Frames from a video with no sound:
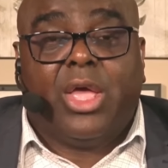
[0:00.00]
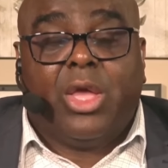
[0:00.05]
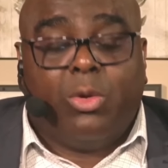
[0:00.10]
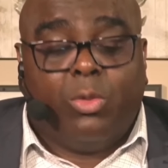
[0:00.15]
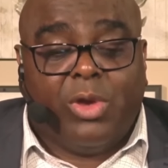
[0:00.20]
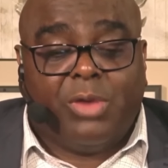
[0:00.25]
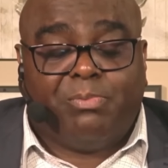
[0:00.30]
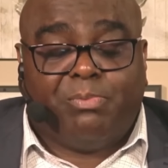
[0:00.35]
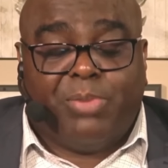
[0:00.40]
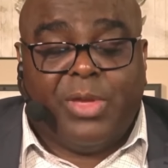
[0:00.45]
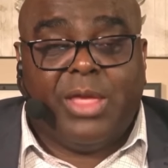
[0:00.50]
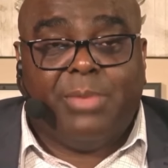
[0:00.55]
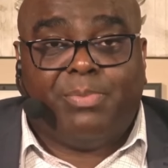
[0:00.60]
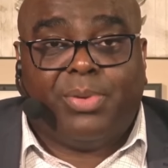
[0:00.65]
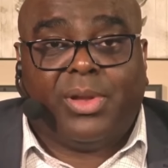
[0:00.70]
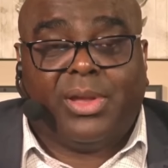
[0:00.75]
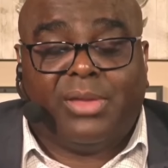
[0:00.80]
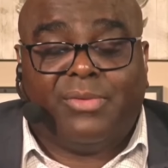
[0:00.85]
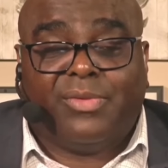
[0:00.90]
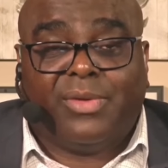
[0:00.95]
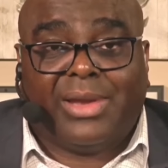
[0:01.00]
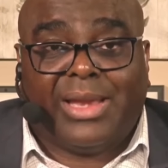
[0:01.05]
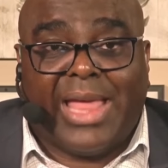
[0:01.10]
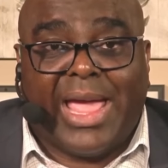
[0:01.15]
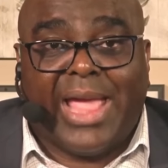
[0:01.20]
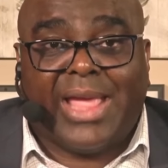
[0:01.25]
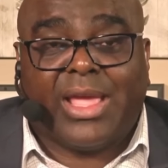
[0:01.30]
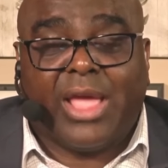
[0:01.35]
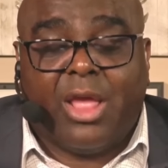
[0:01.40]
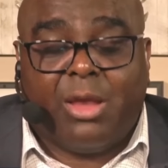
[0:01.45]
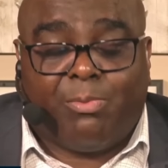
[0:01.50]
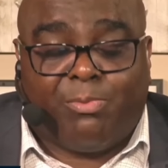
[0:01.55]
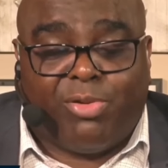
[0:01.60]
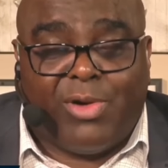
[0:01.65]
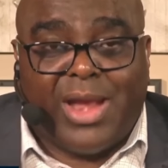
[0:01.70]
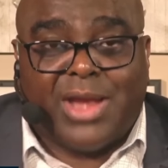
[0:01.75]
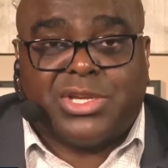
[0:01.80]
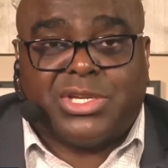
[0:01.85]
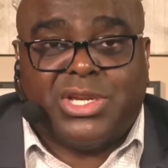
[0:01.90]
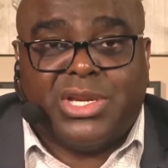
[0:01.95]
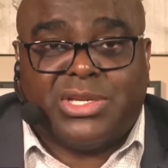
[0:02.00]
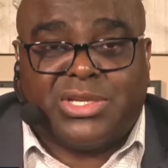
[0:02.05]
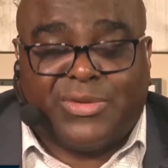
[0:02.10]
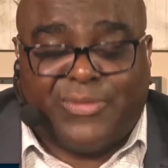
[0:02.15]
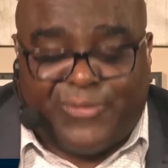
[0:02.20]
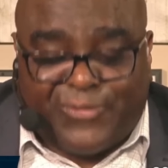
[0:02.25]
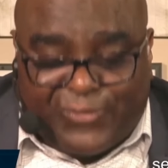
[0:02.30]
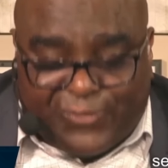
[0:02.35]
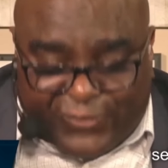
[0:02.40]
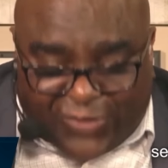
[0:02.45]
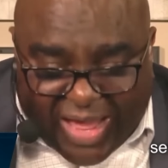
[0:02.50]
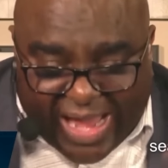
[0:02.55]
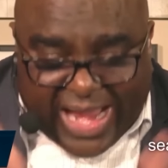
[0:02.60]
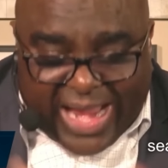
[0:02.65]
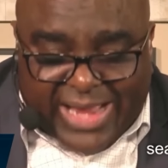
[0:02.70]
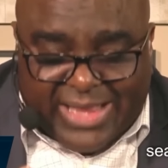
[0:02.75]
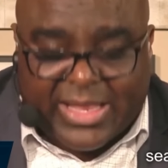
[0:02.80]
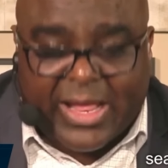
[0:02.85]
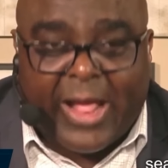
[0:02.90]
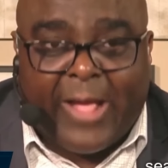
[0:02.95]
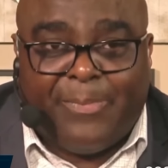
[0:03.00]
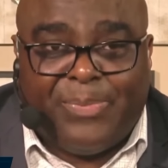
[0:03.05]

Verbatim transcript: with people of like precious faith.